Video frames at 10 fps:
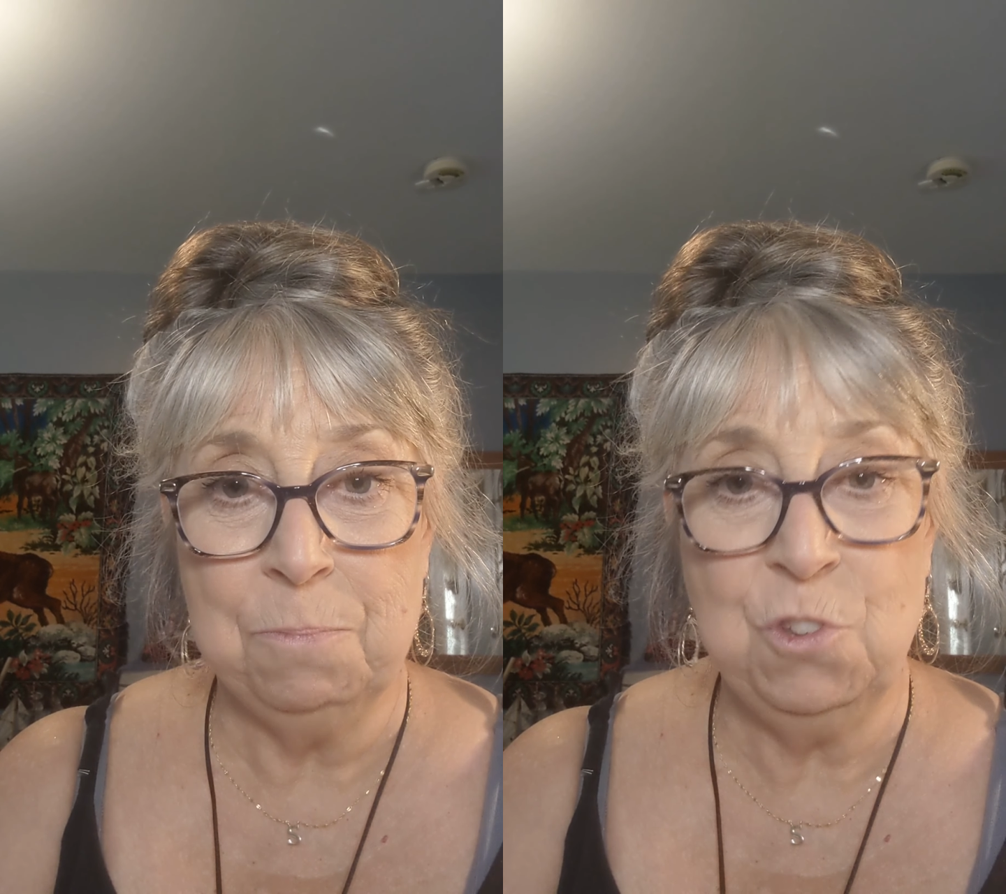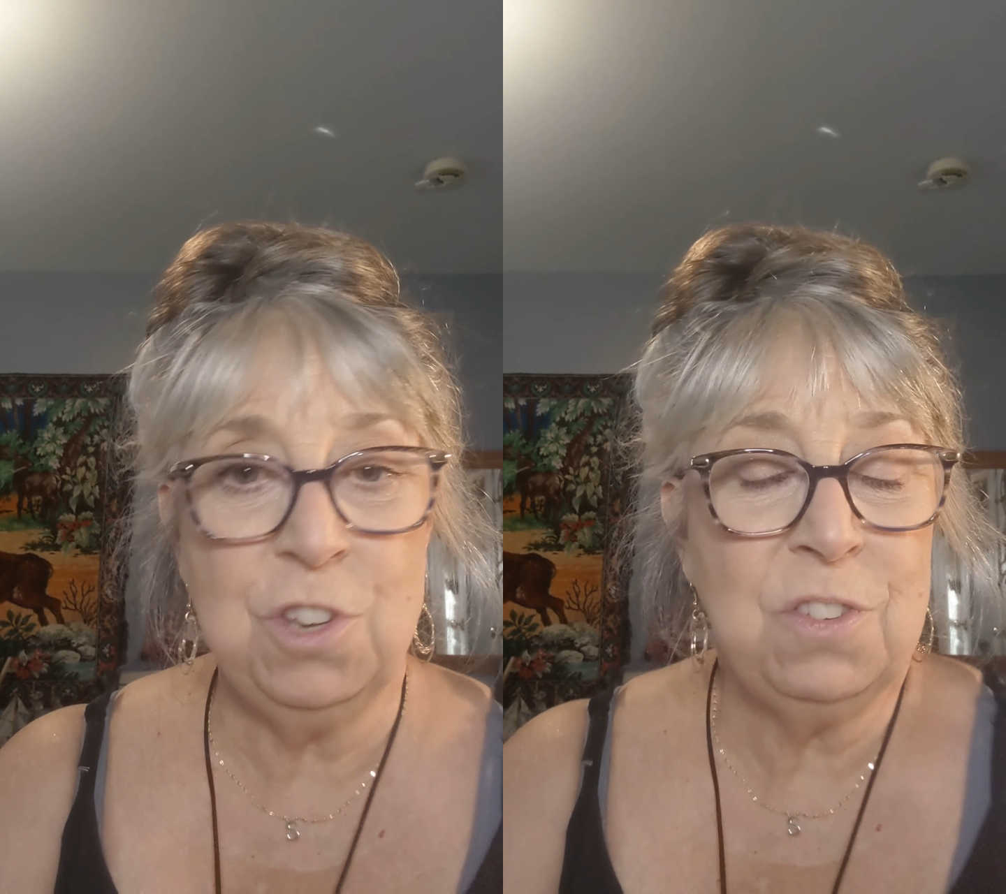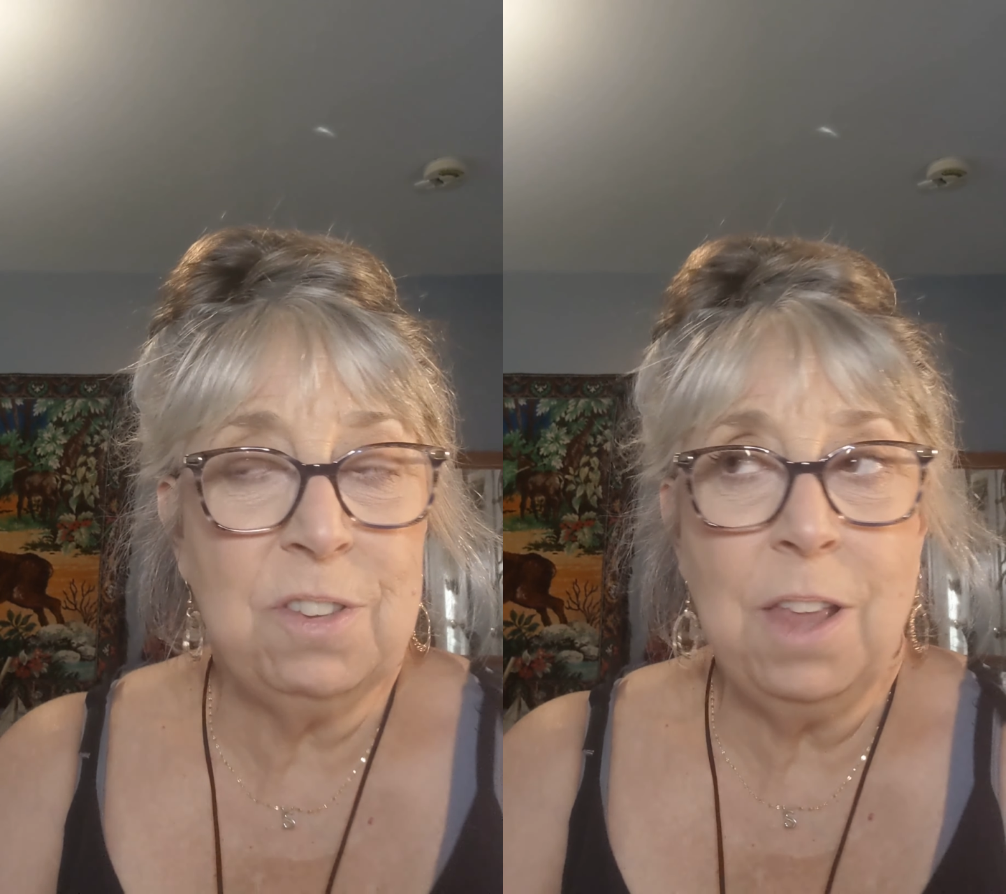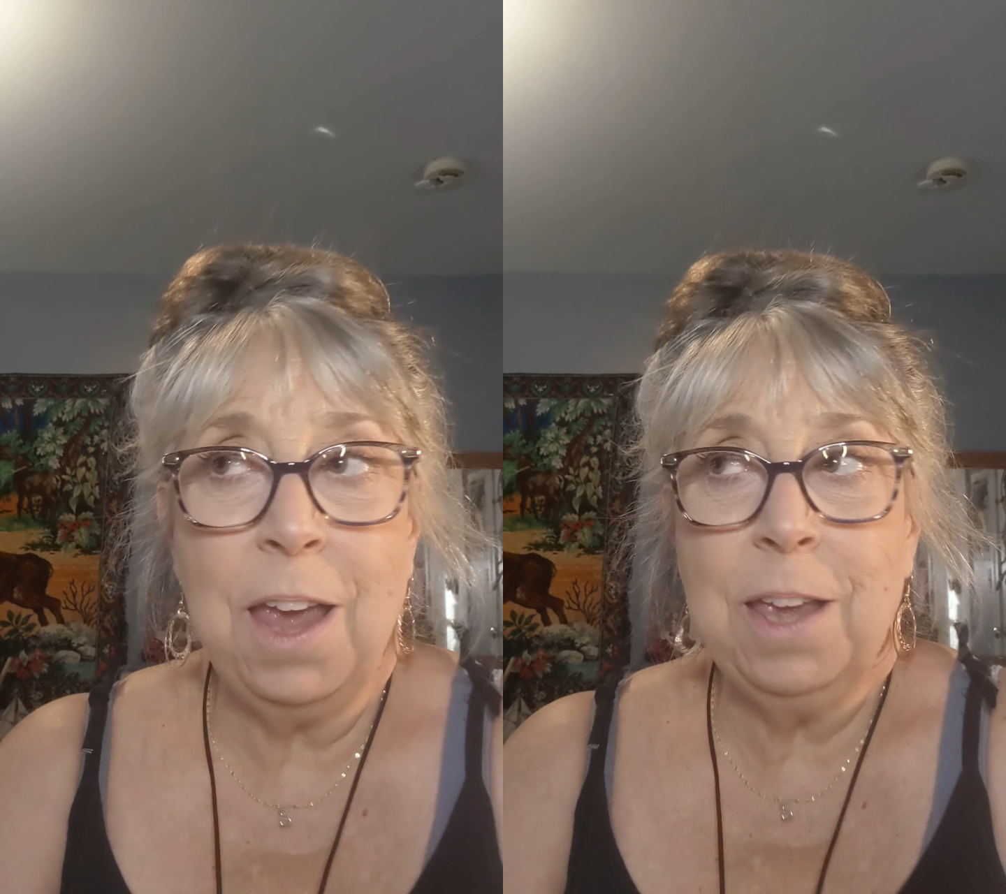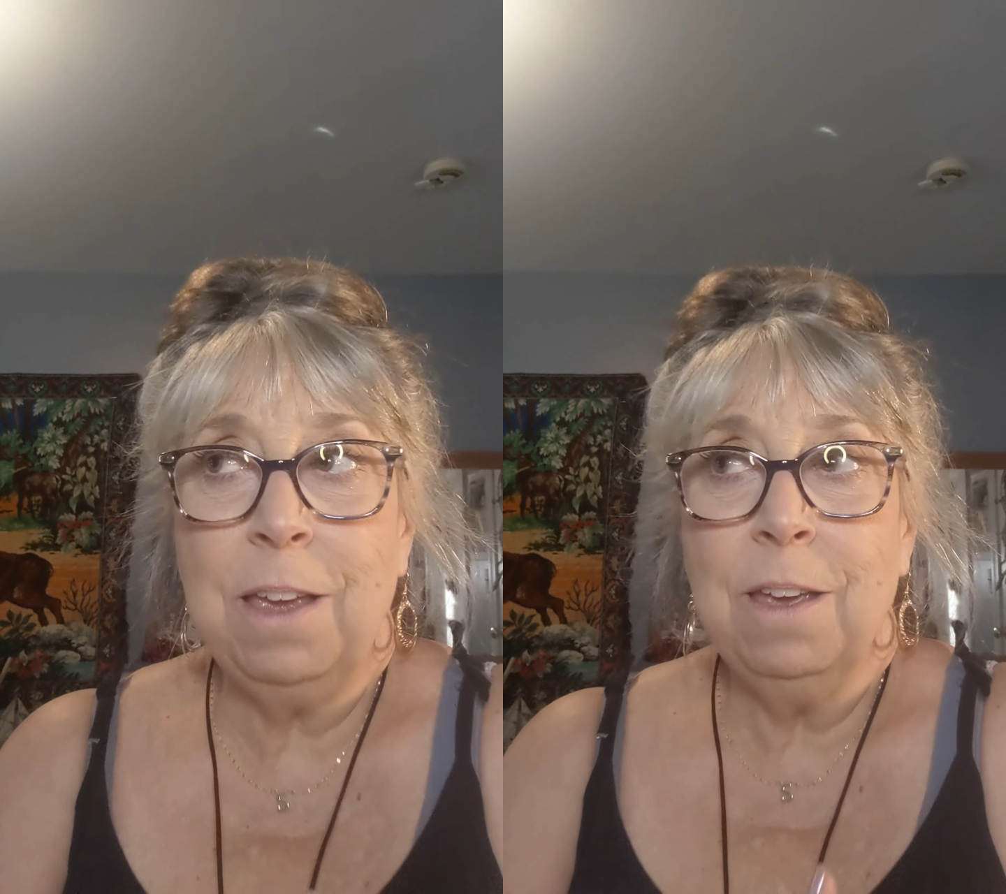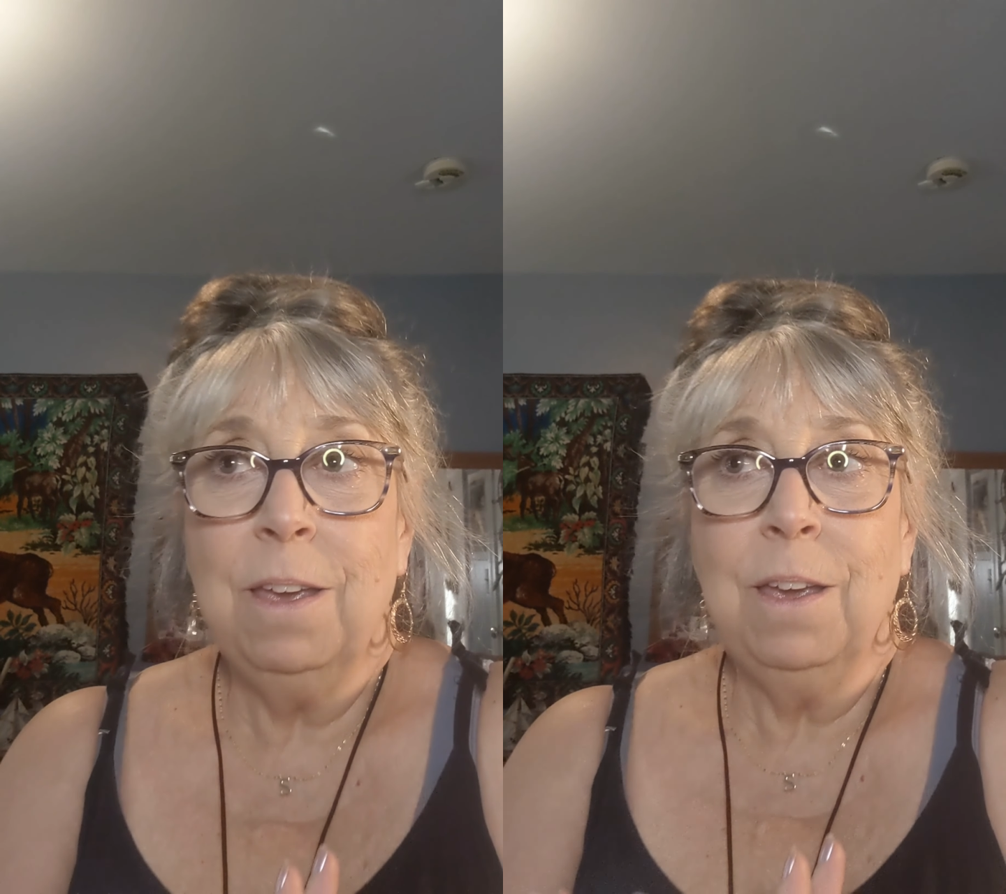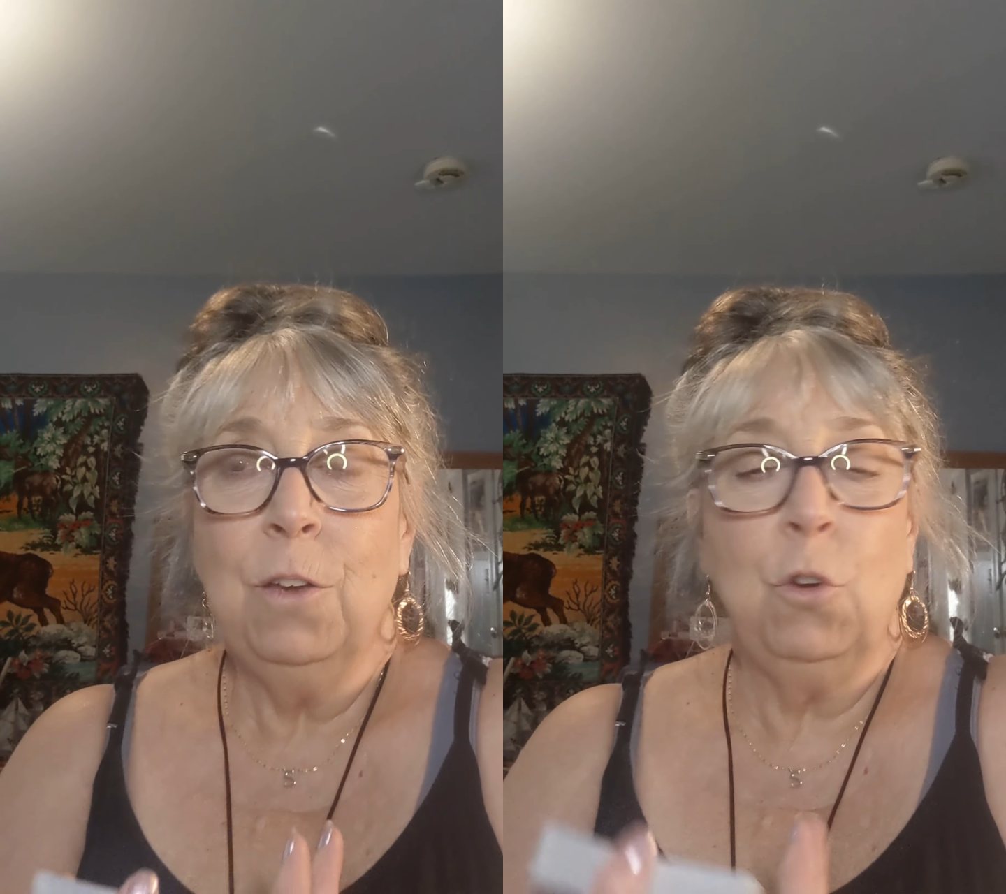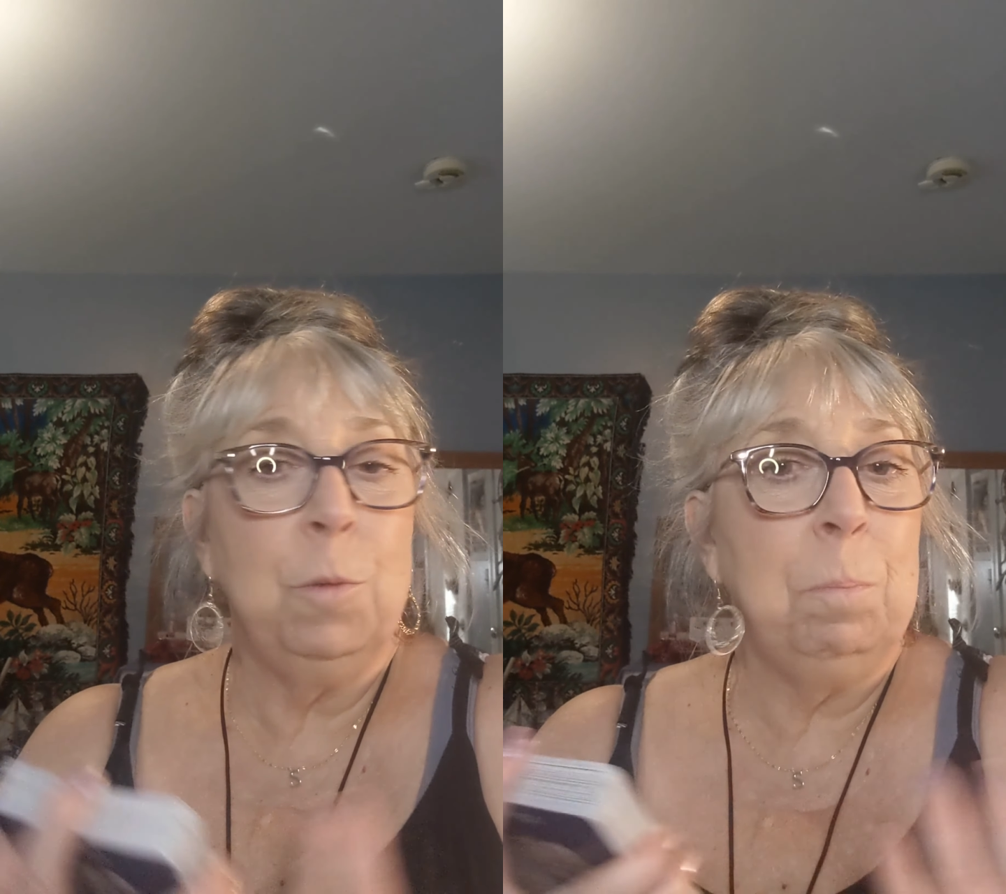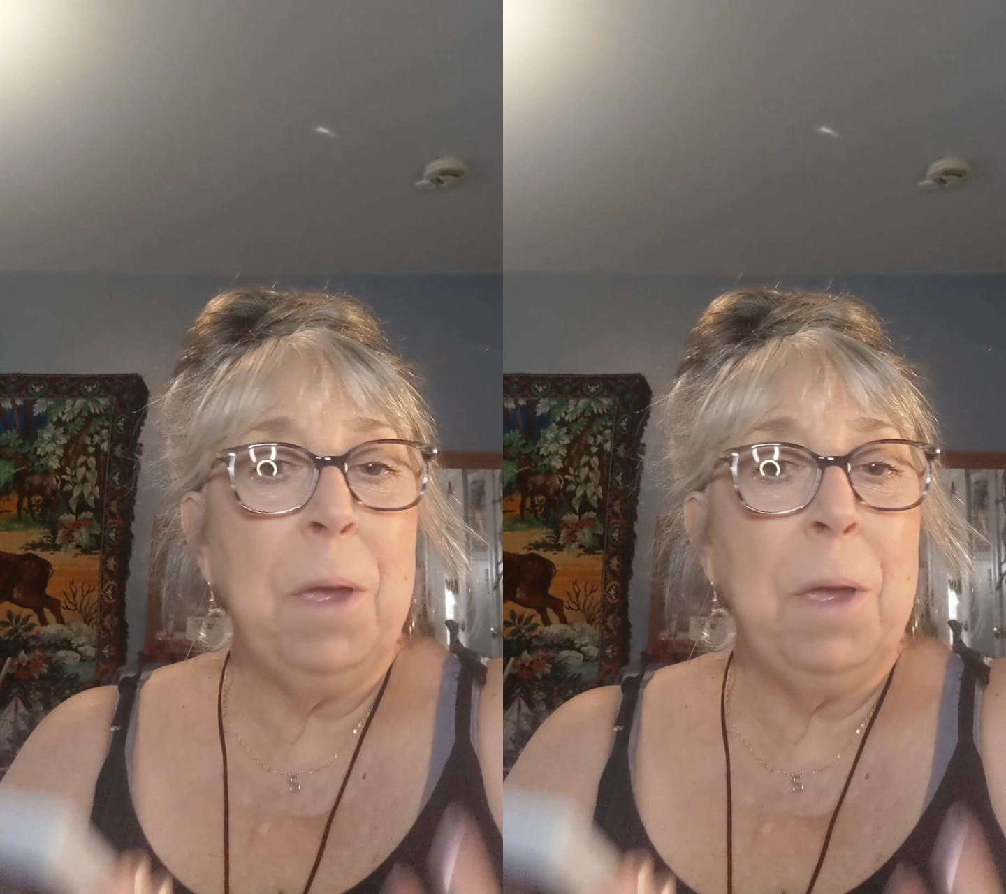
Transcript: Just like good